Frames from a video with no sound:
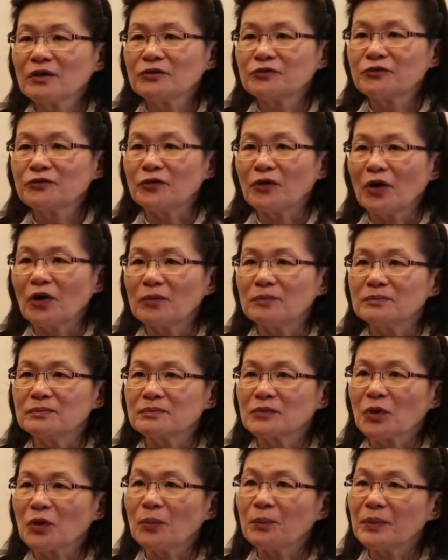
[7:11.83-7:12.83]

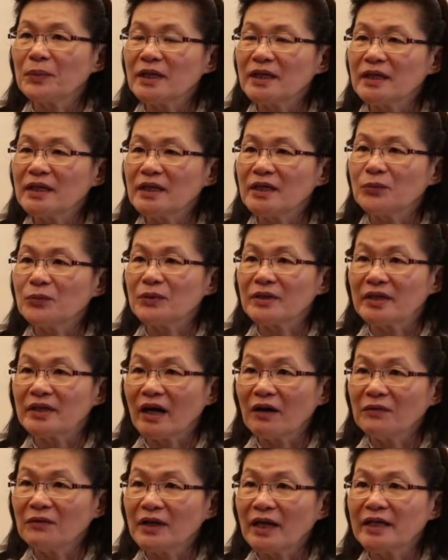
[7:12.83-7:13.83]
from completely
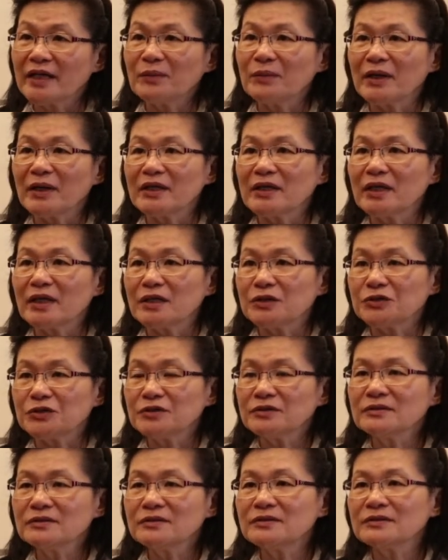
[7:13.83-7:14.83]
without any
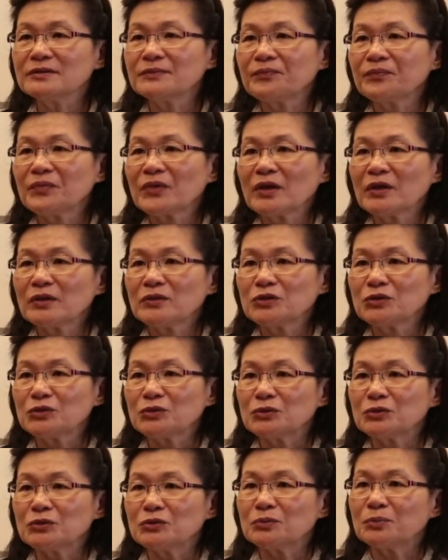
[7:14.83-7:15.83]
medications
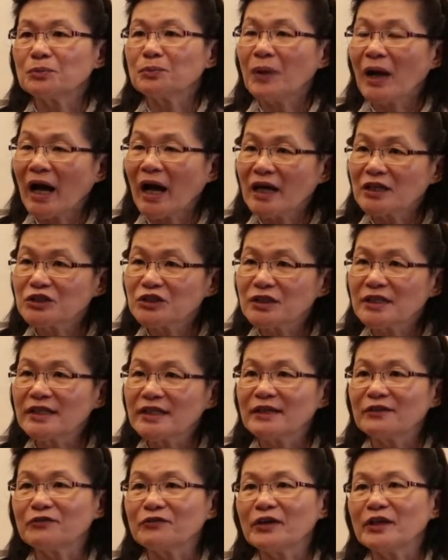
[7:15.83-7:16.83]
to
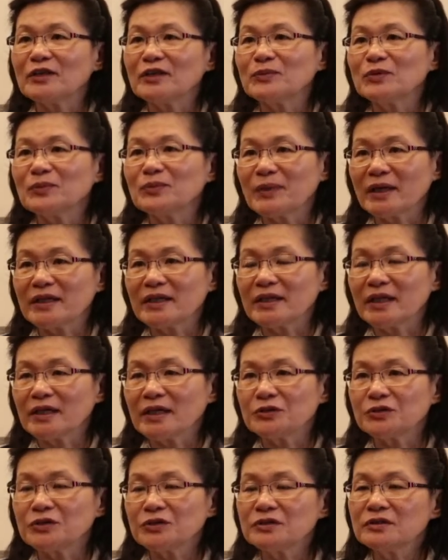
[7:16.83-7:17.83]
partially available
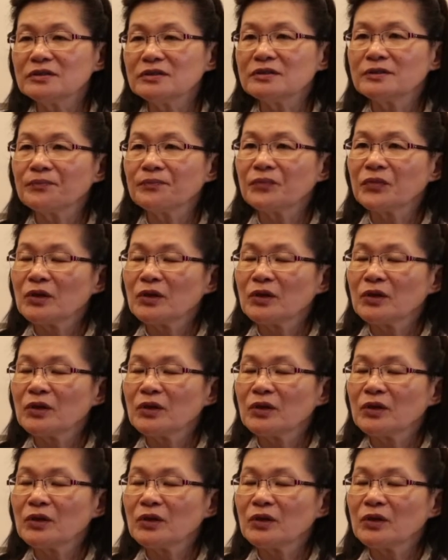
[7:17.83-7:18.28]
medications,